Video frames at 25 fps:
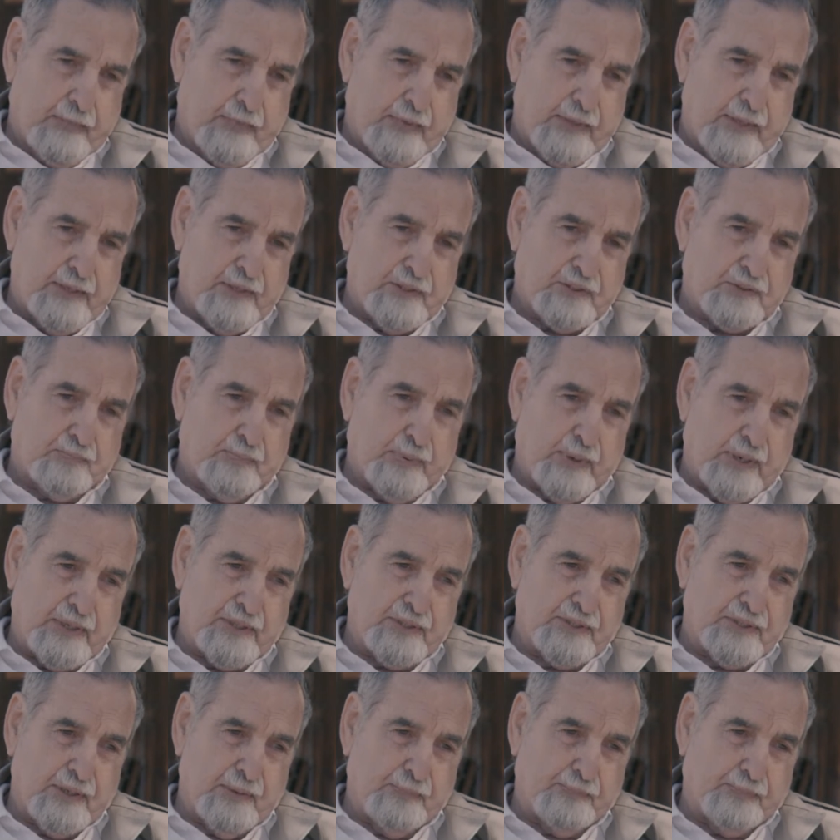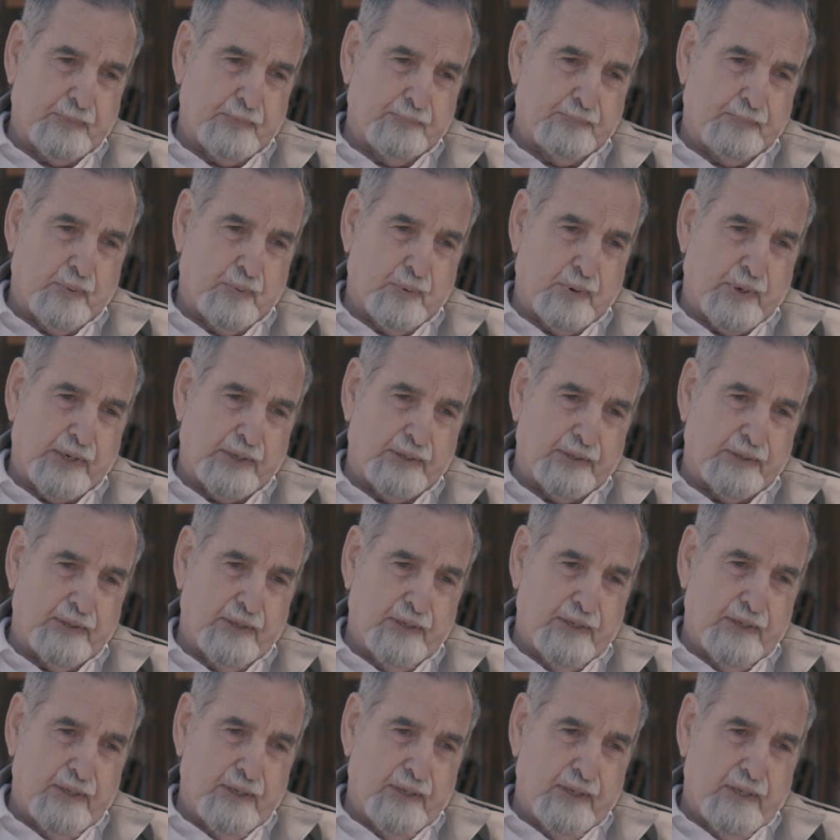This brings up the point,
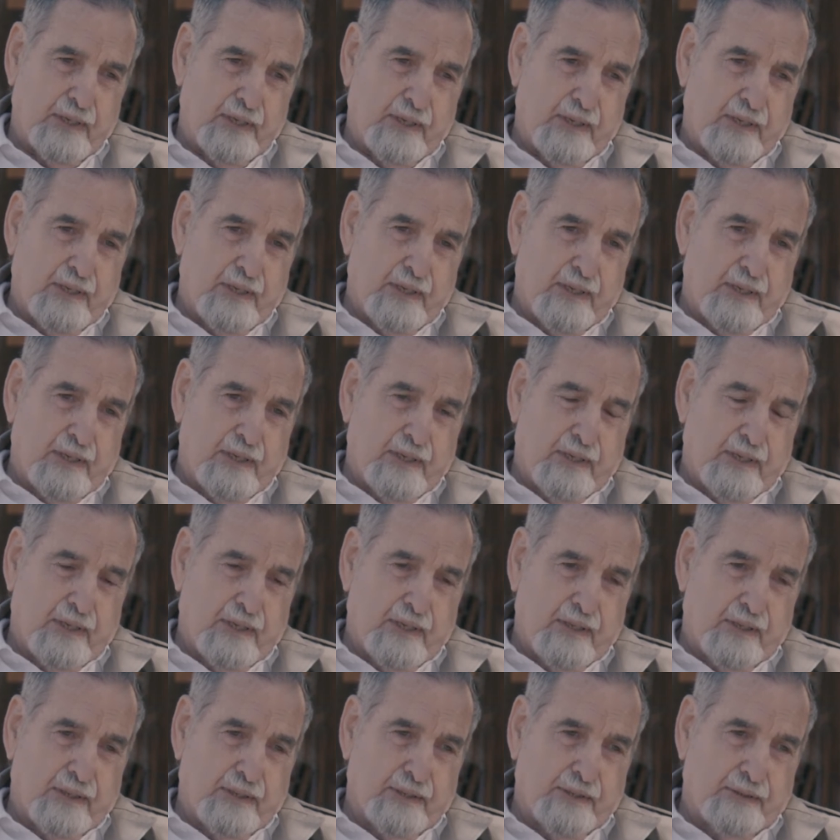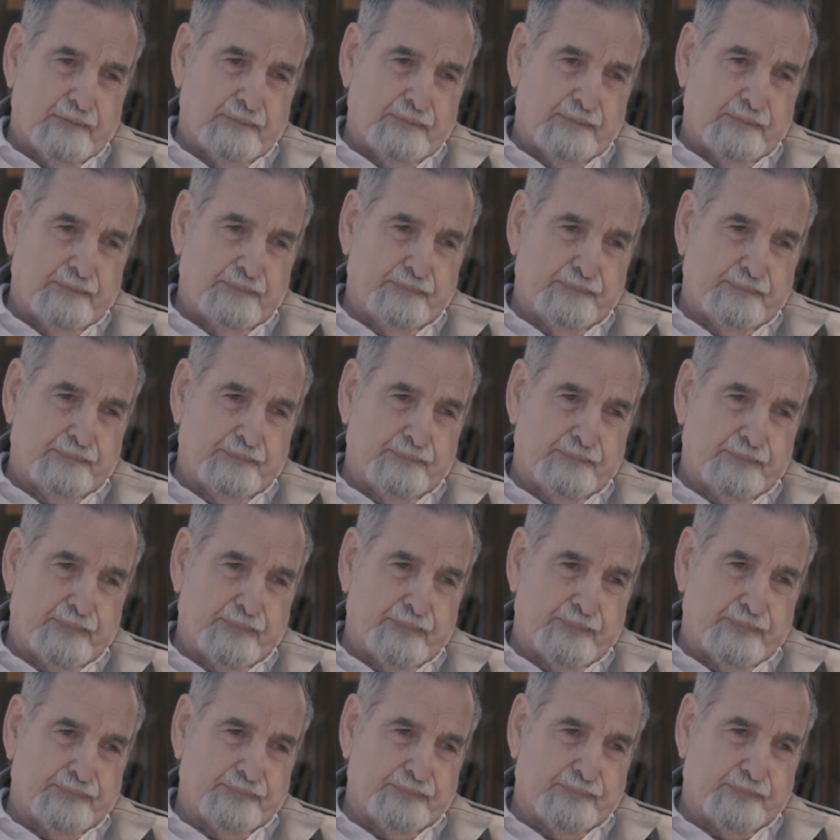
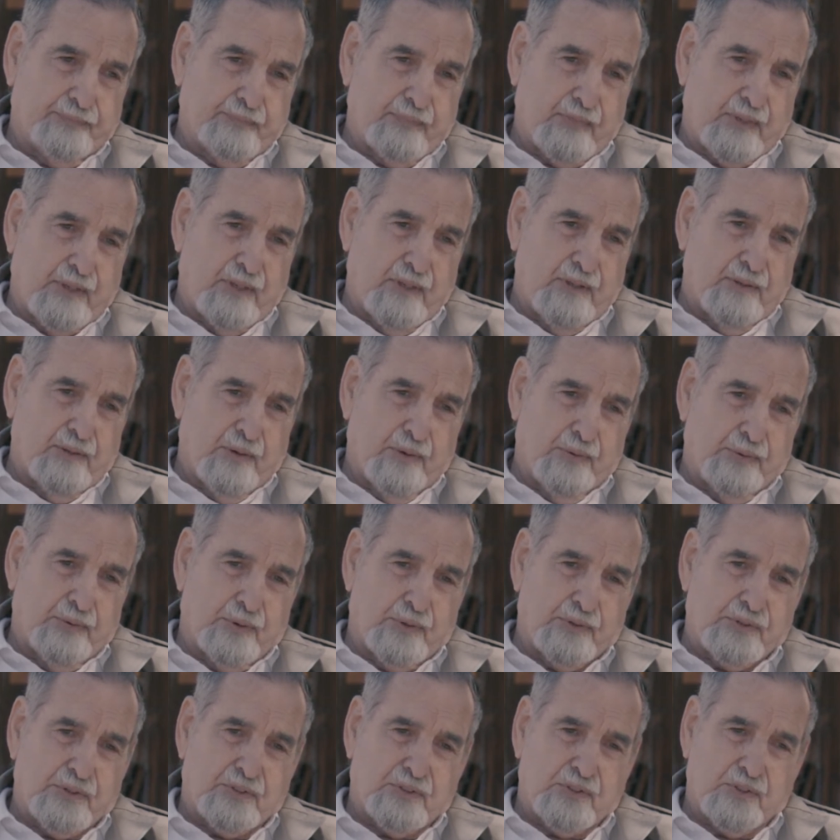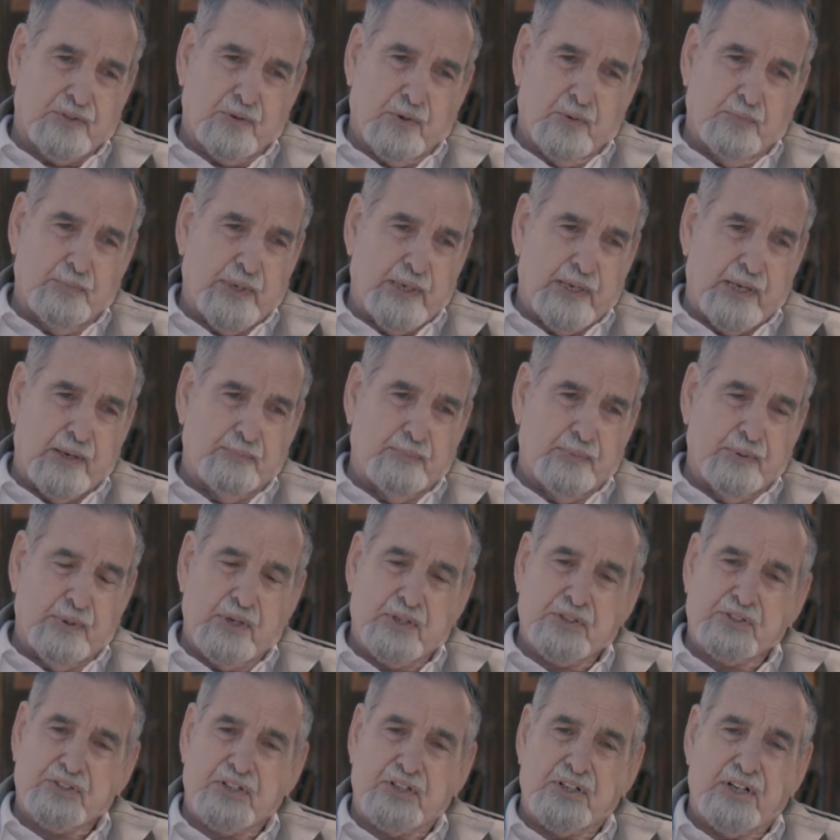you know, there's so many
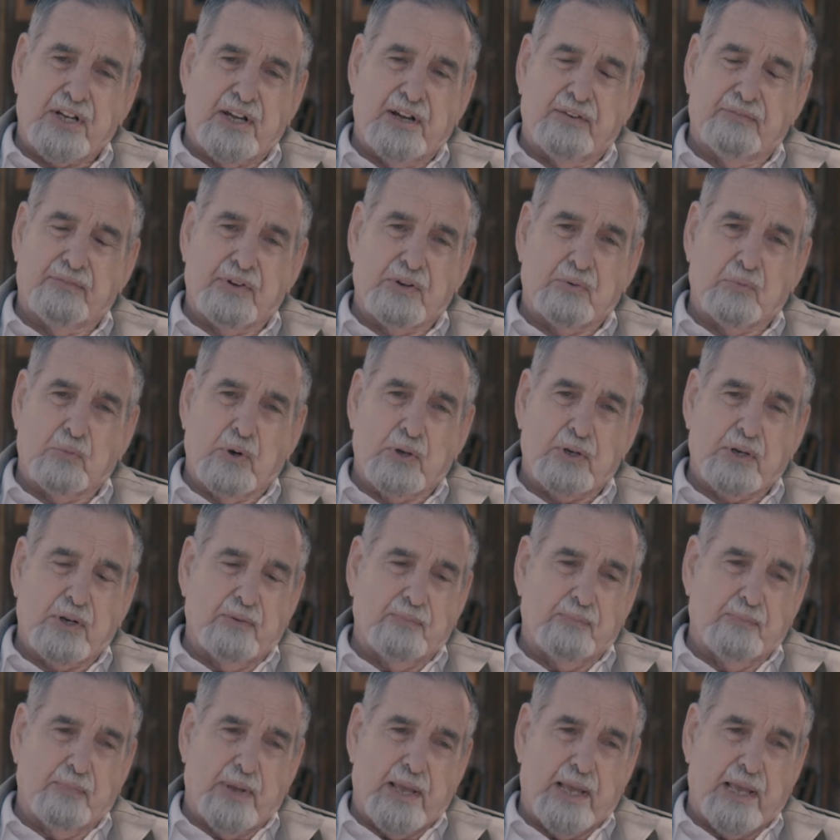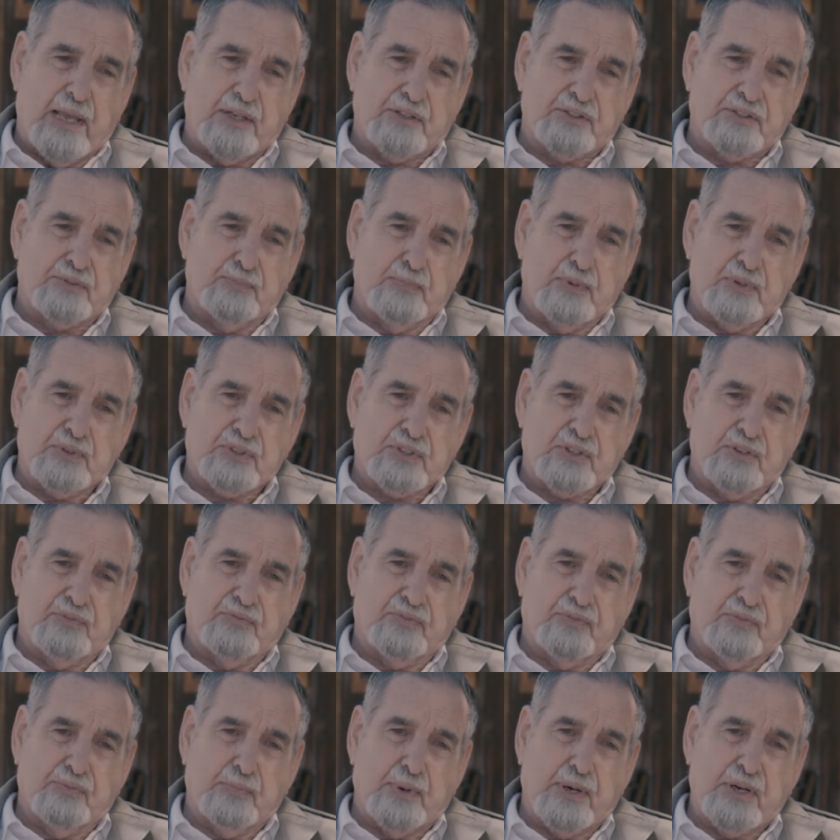books and every one of them has
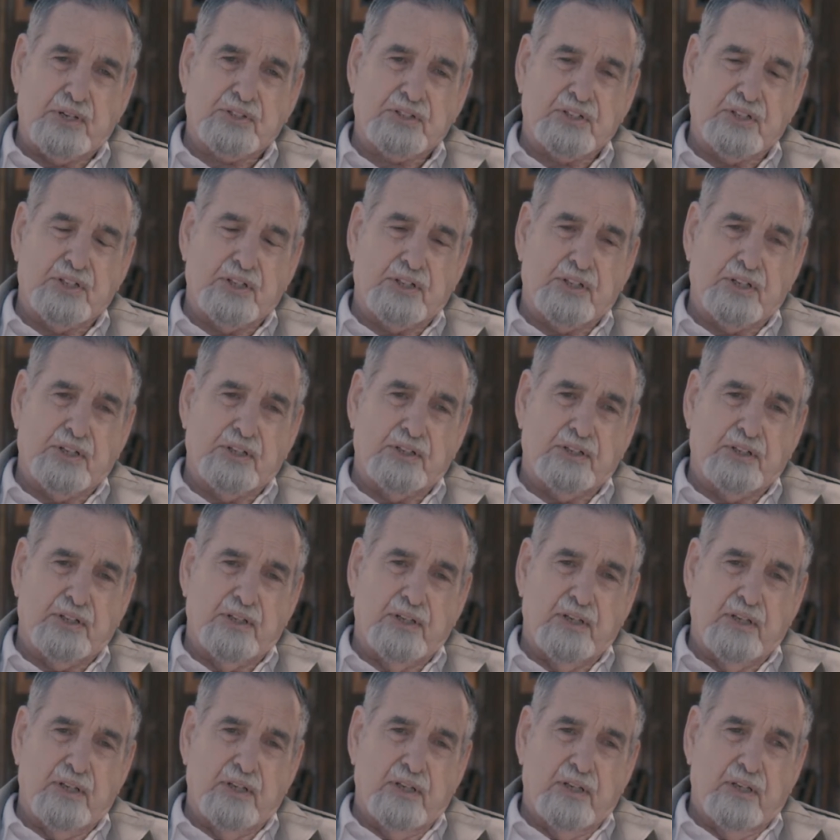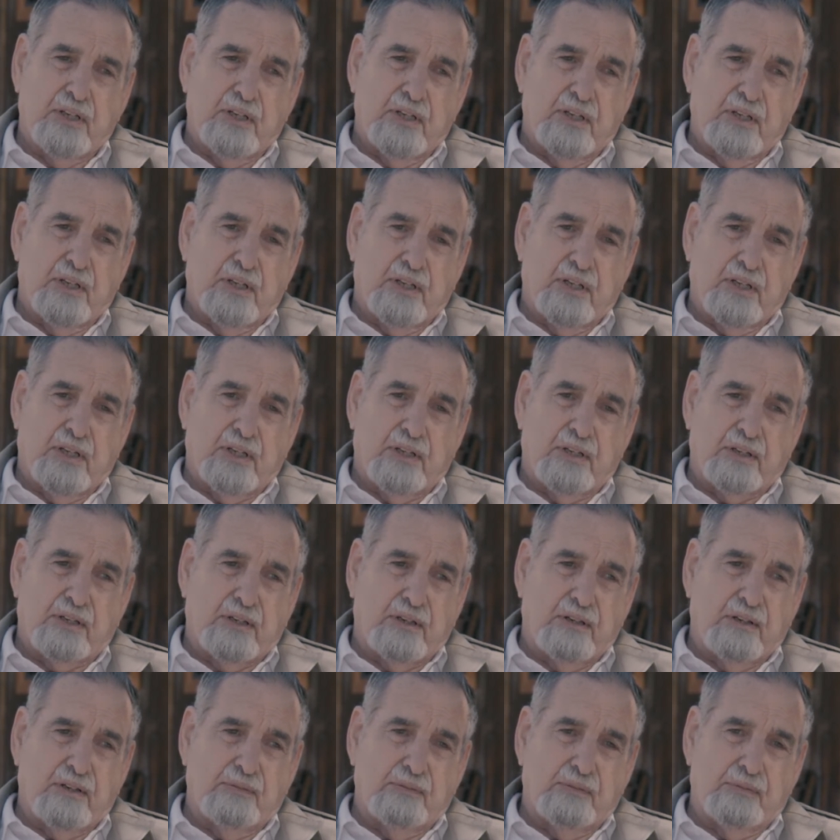misinformation in it.
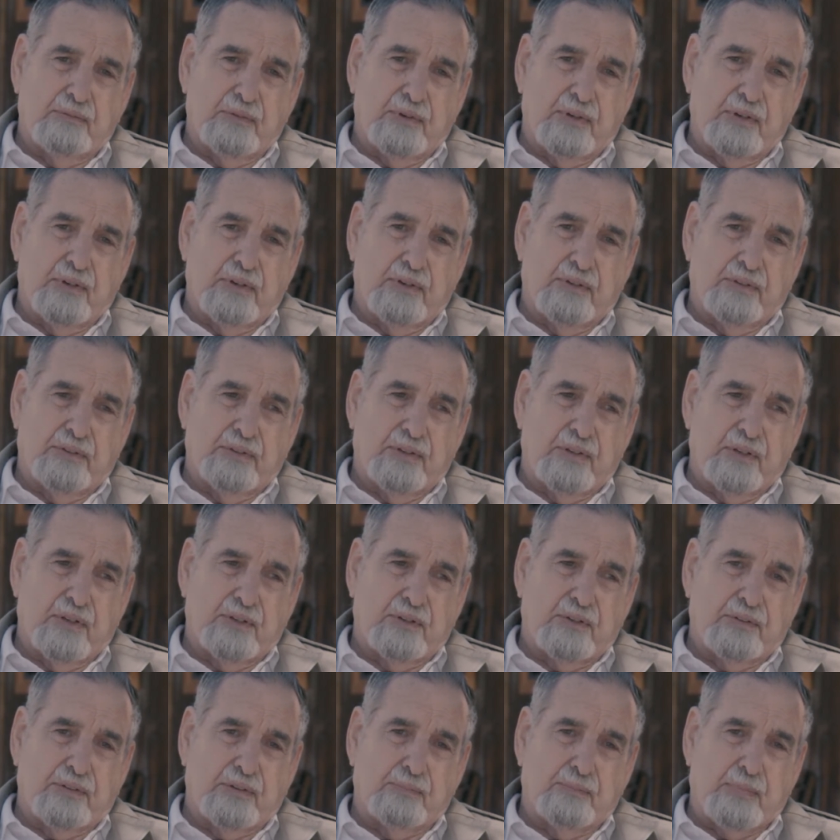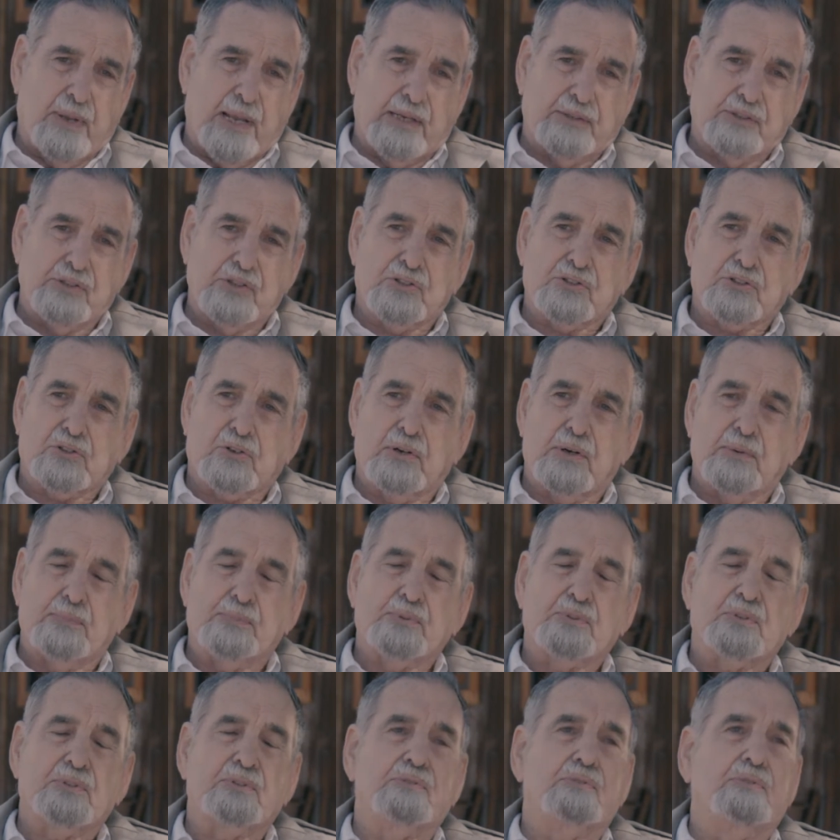And the
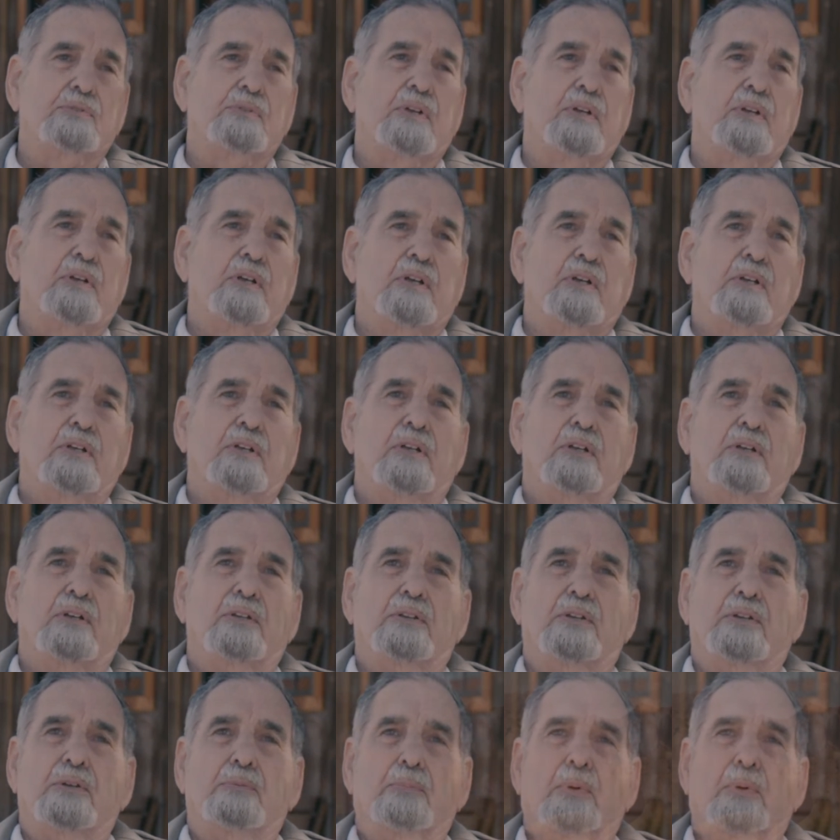manuscripts, the